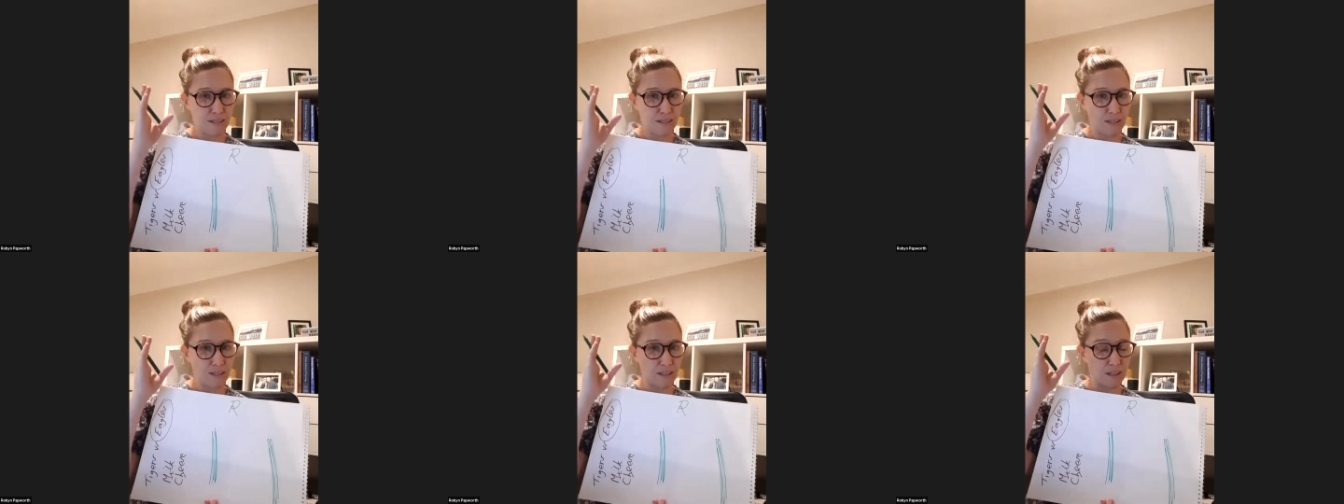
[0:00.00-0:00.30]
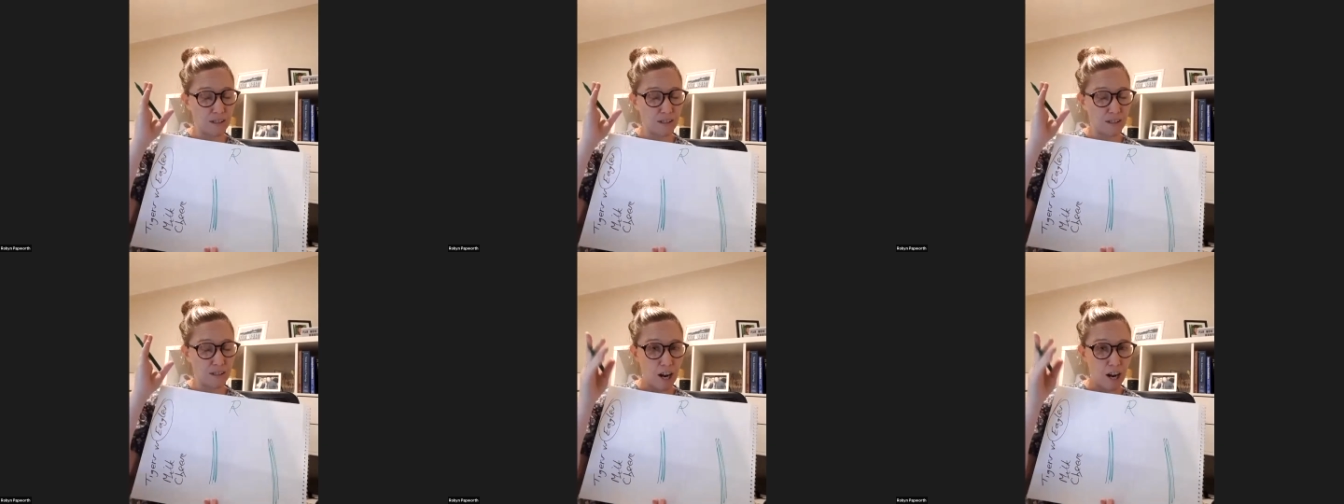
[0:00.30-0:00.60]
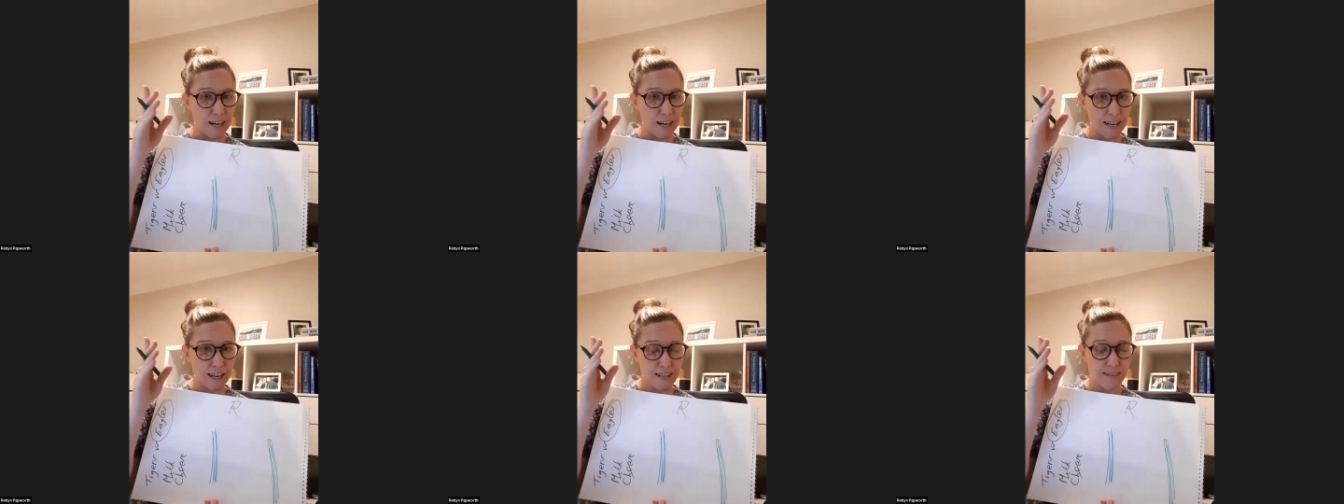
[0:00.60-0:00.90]
So the
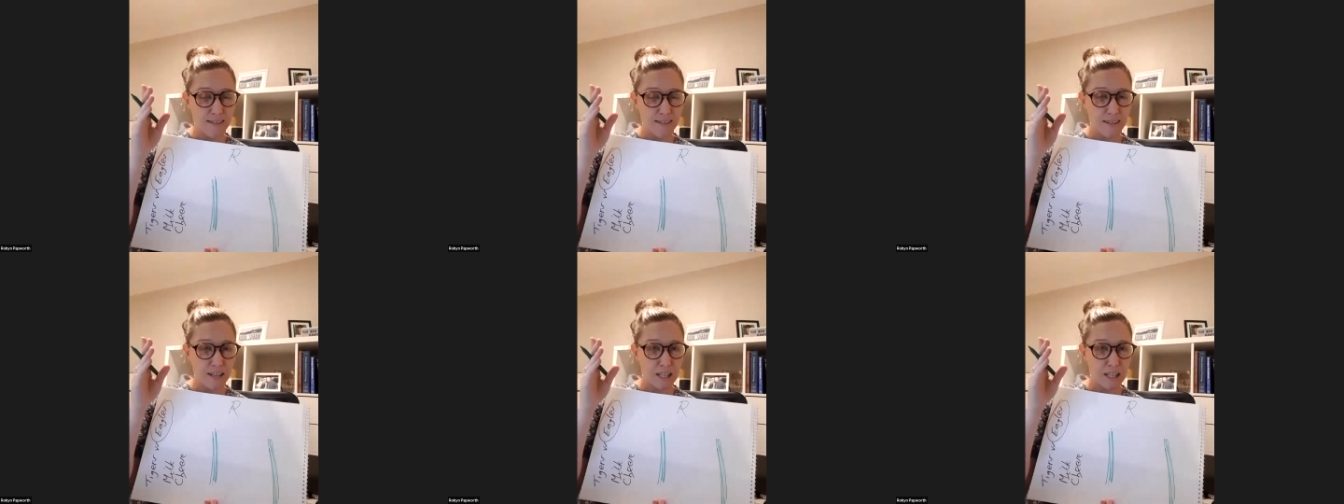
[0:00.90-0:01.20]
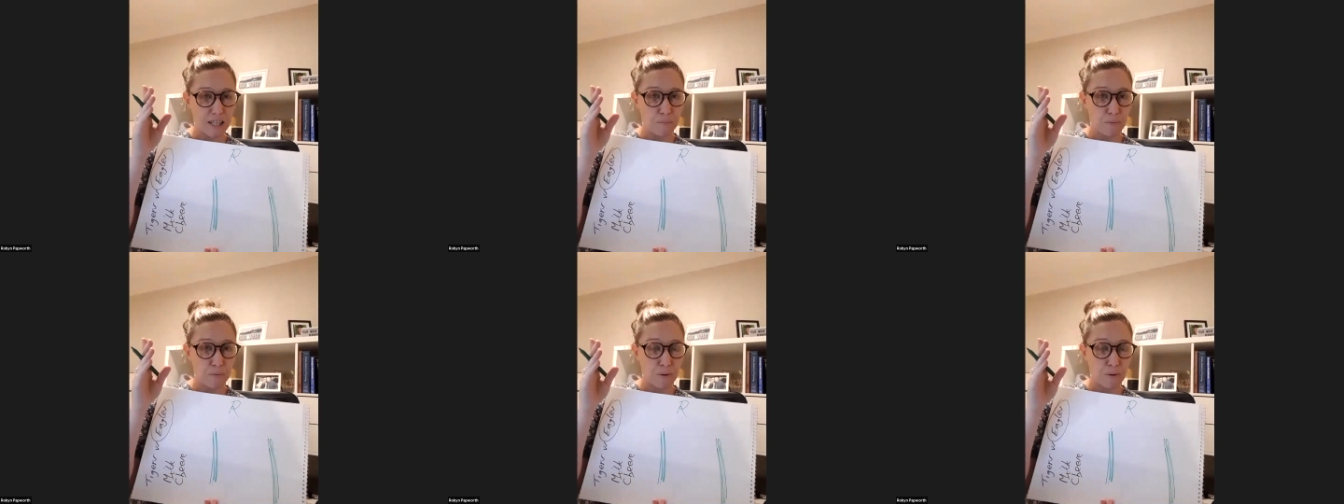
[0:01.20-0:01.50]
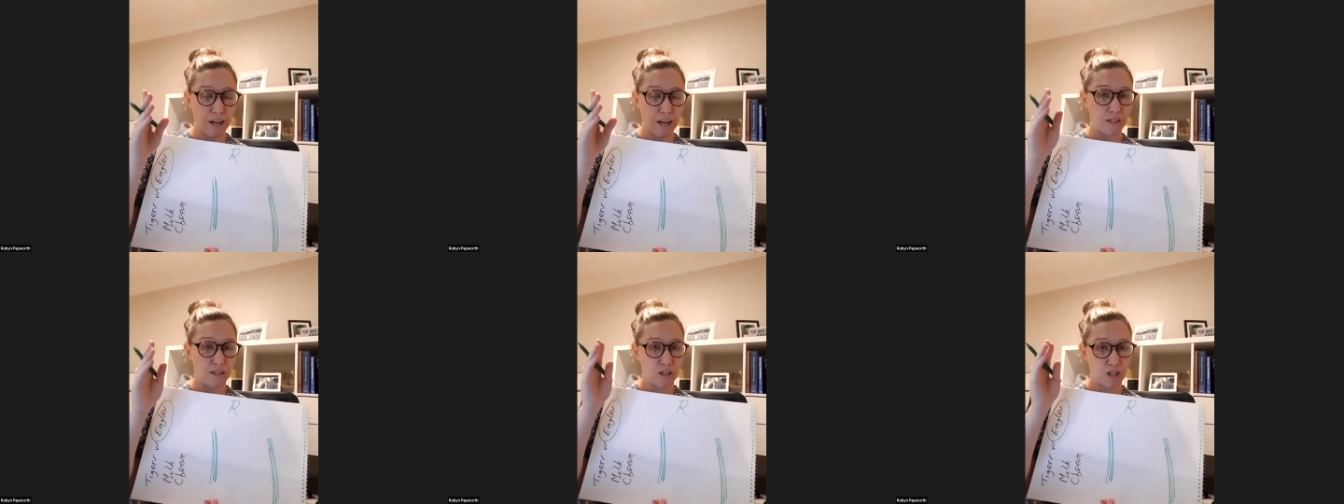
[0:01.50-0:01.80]
right-hand side of their
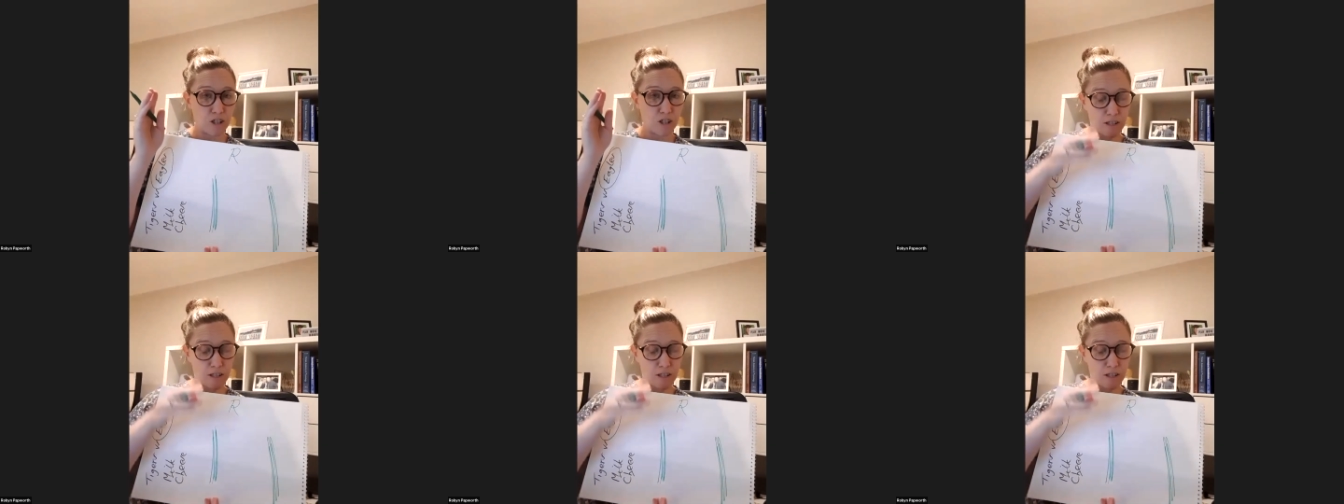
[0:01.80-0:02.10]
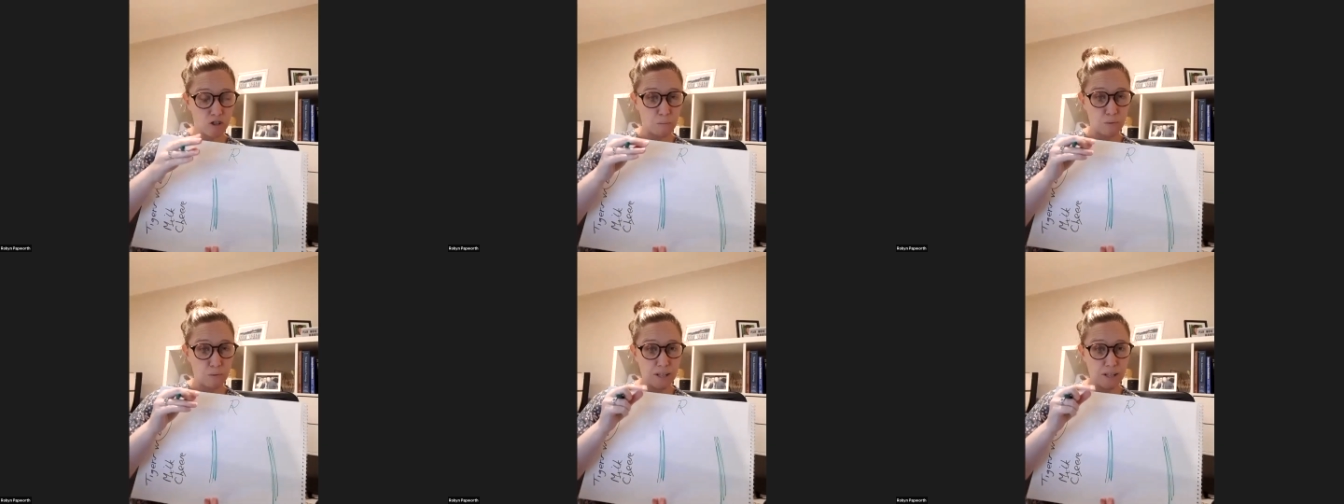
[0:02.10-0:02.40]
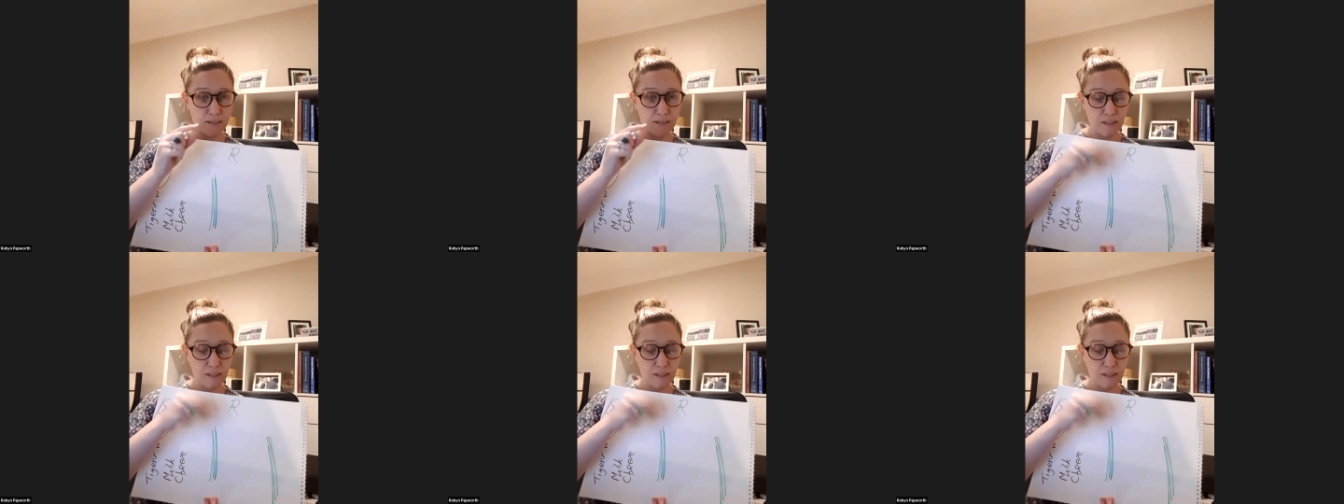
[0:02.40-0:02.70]
brain just
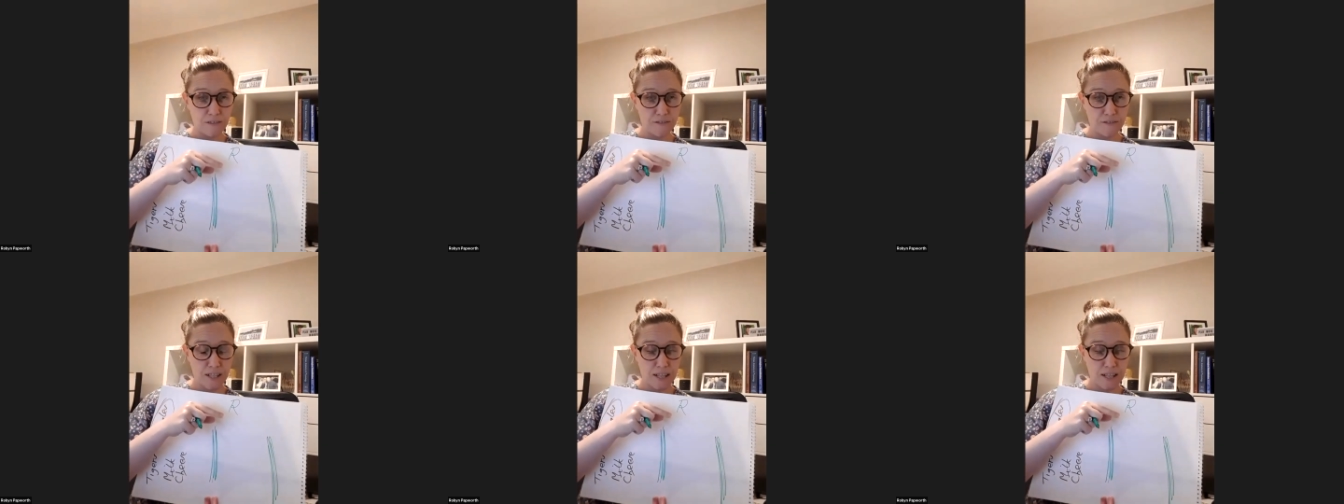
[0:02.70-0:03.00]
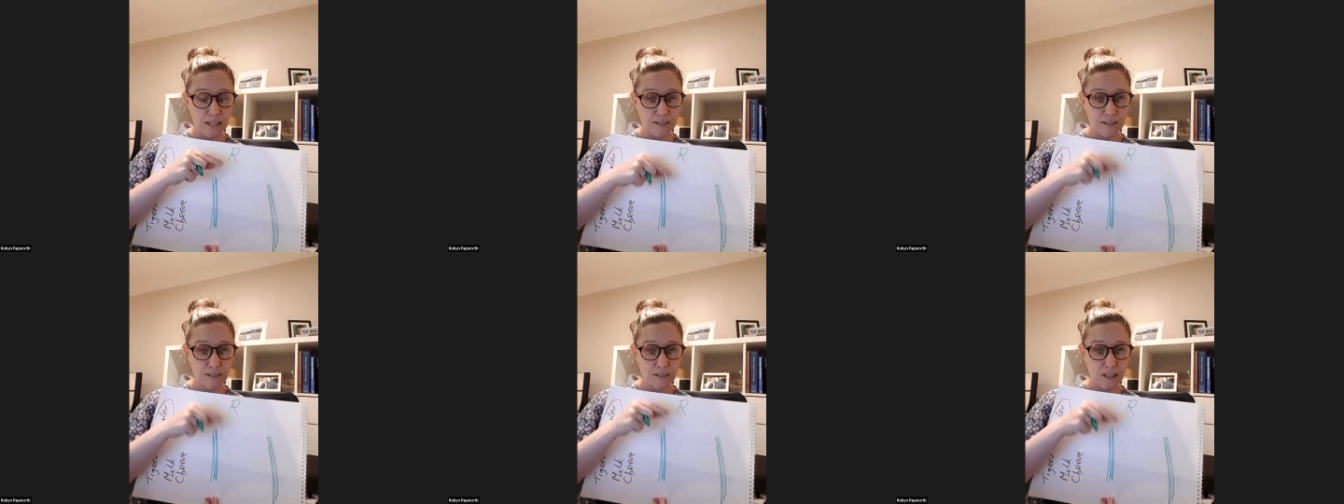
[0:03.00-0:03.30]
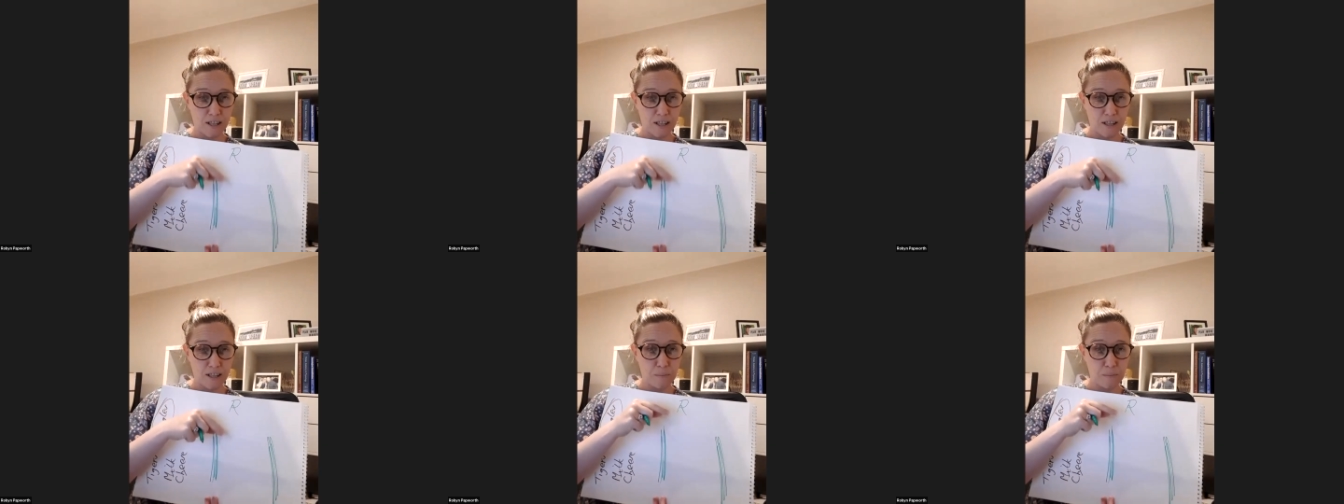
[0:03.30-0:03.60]
operates the left-hand
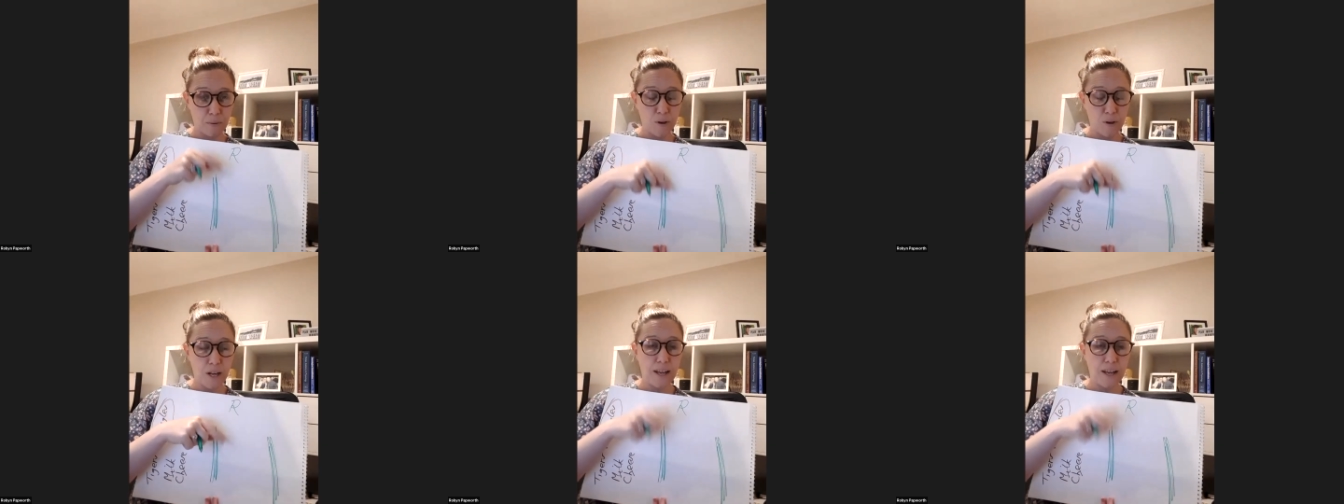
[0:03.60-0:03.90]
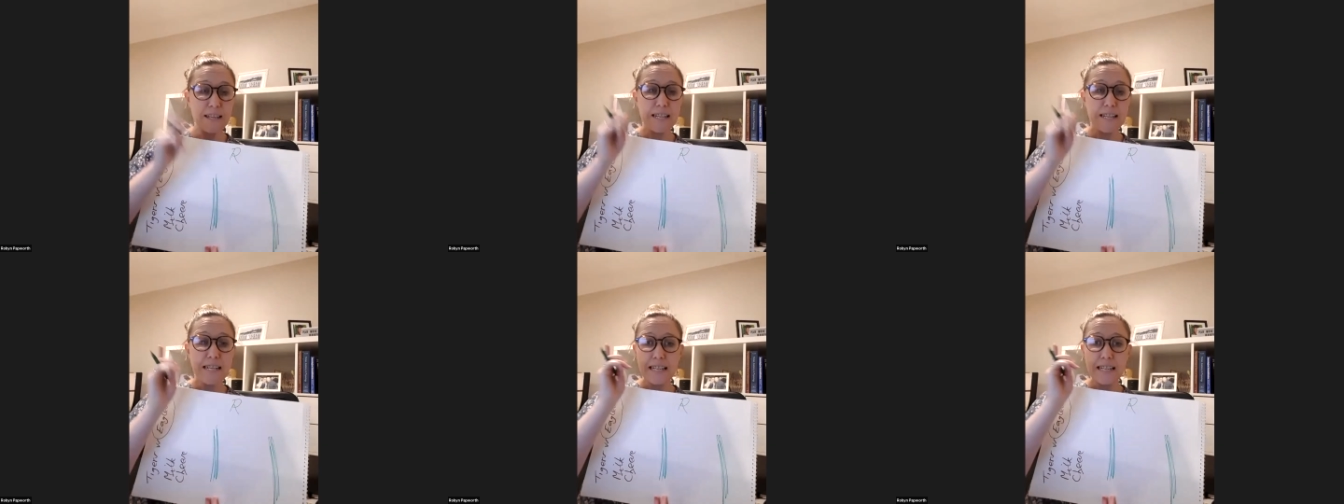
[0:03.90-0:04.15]
side of their body,